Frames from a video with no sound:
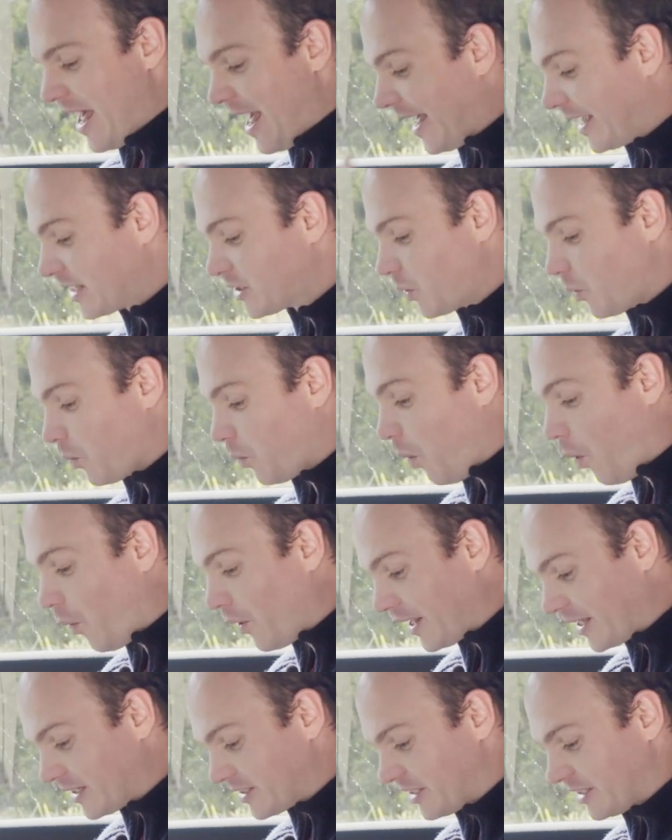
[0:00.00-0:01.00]
exit
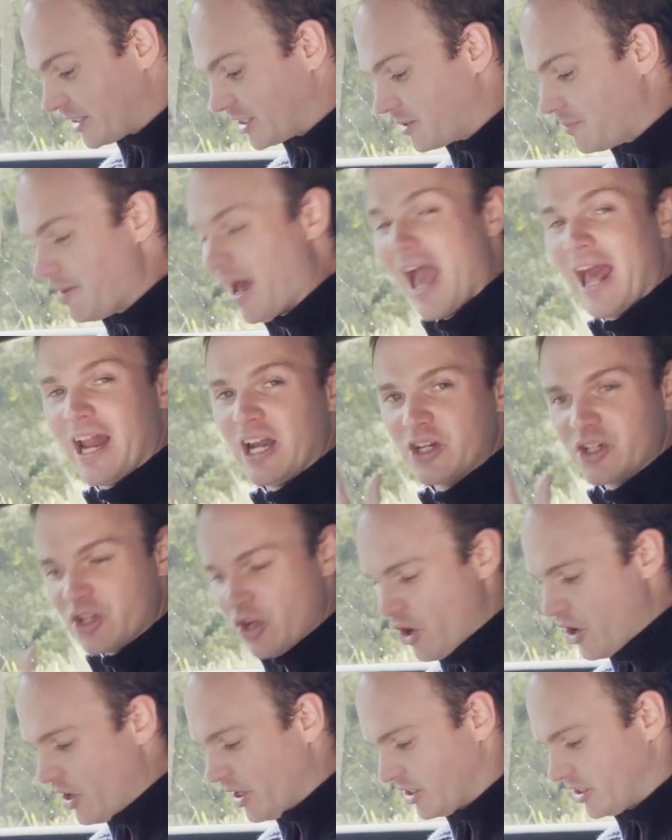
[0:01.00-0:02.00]
warning system and
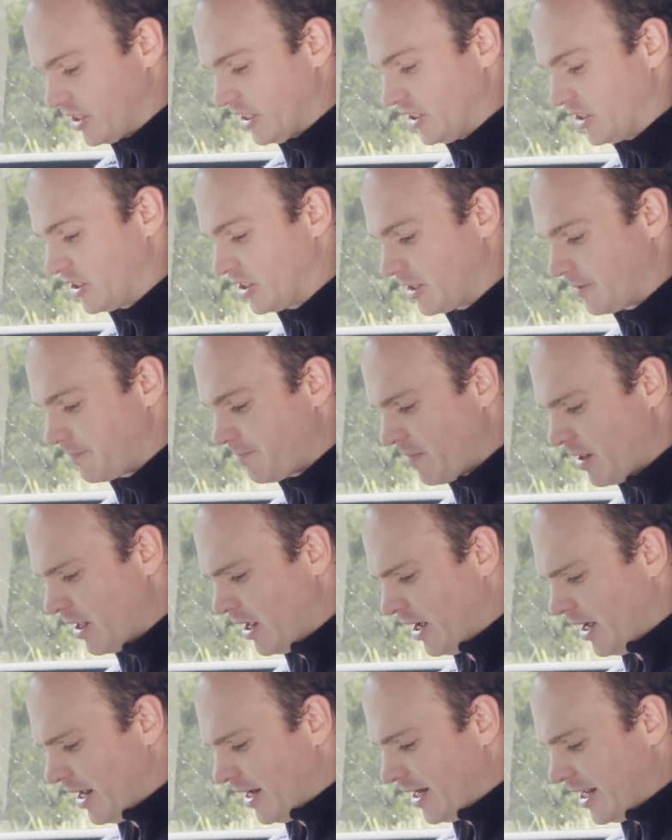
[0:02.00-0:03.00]
turn assist.
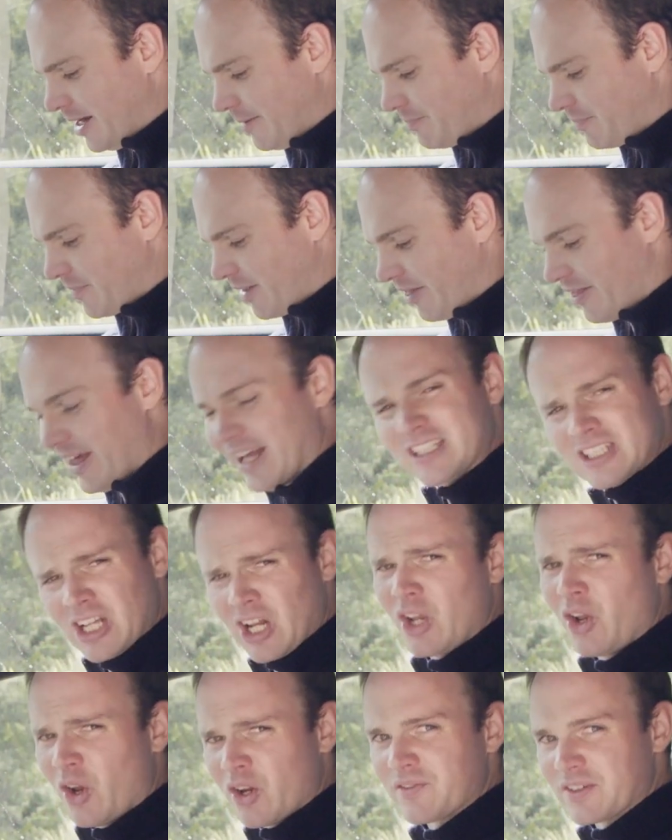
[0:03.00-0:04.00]
Now, that's a
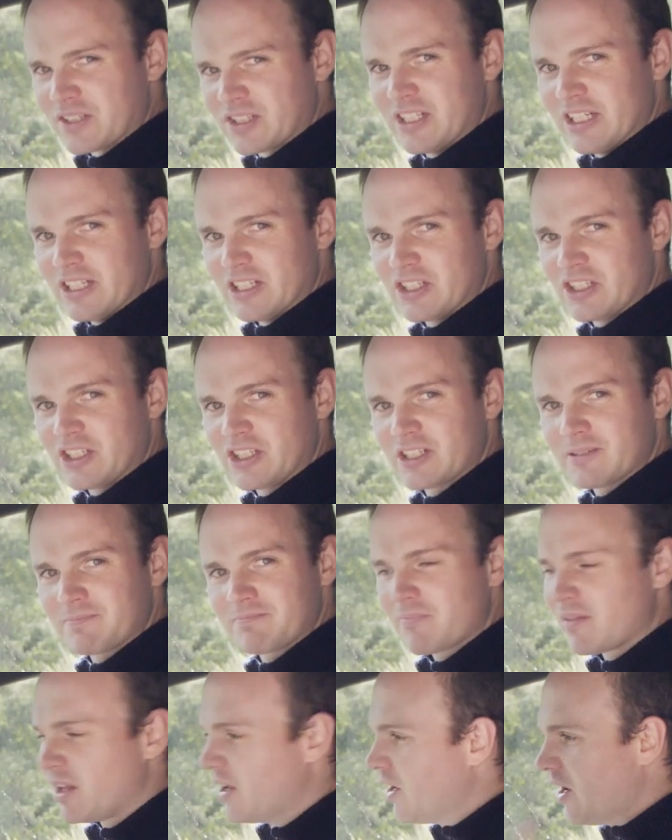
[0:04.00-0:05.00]
lot of assists.
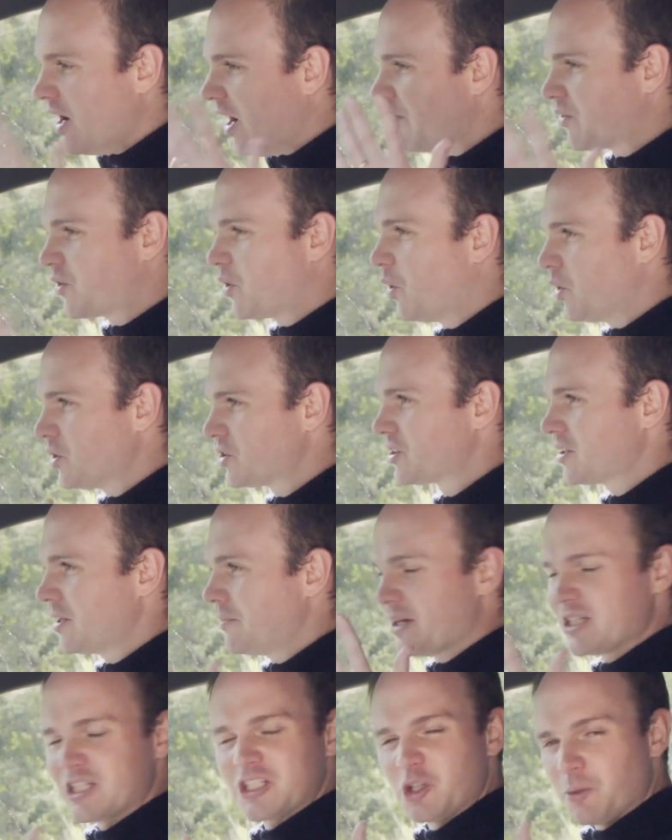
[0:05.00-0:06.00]
Of course, it
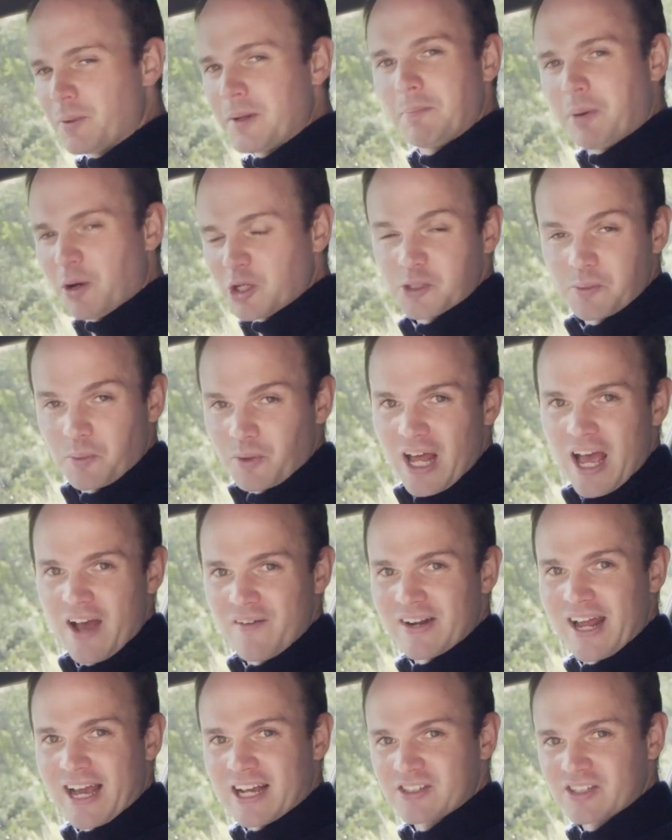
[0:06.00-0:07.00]
must still be possible to have
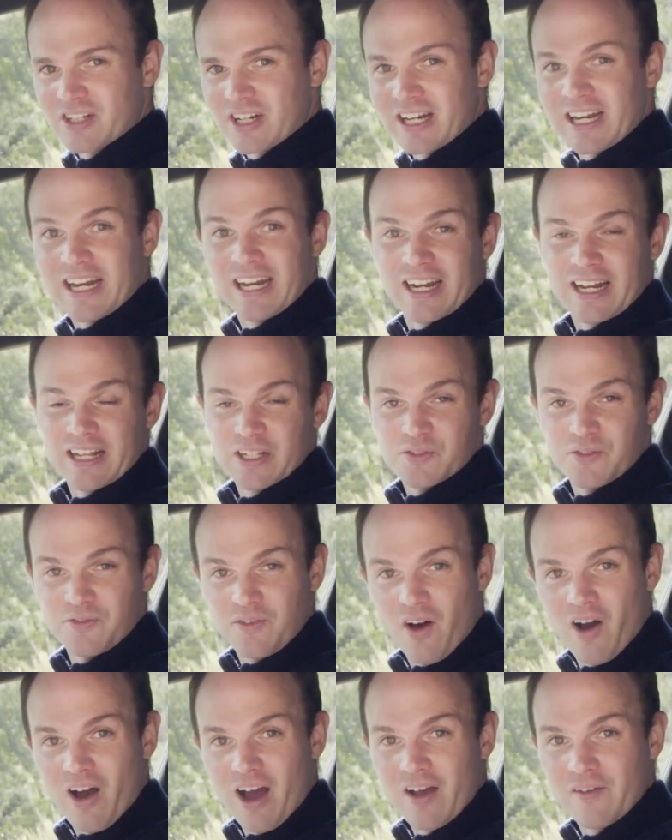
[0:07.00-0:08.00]
an accident in an
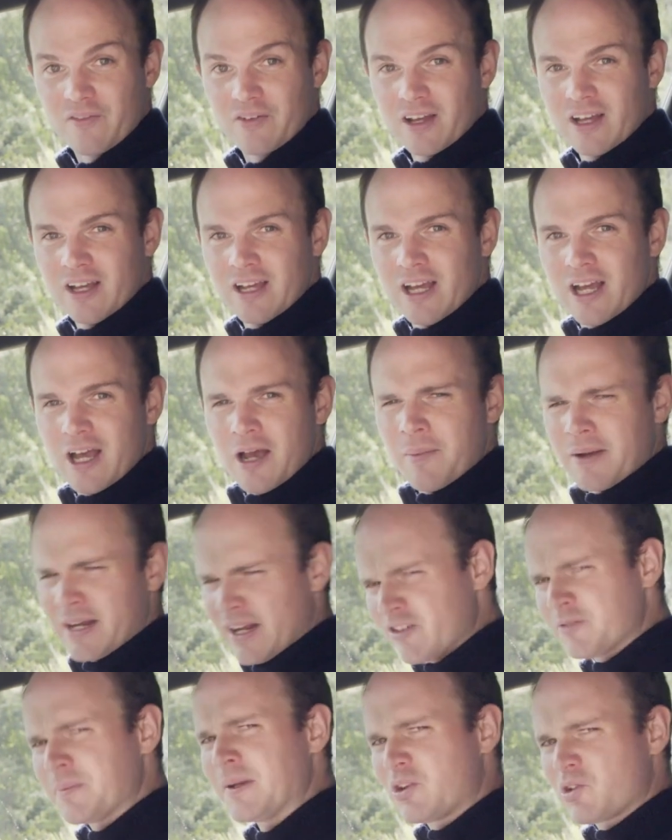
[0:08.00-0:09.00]
S5, but you'd
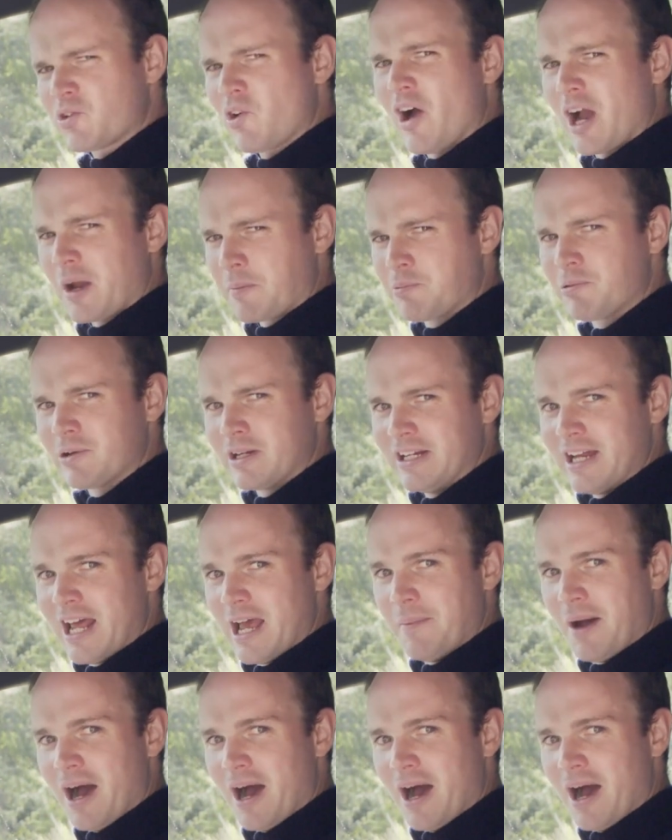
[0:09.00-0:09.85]
have to be trying pretty damn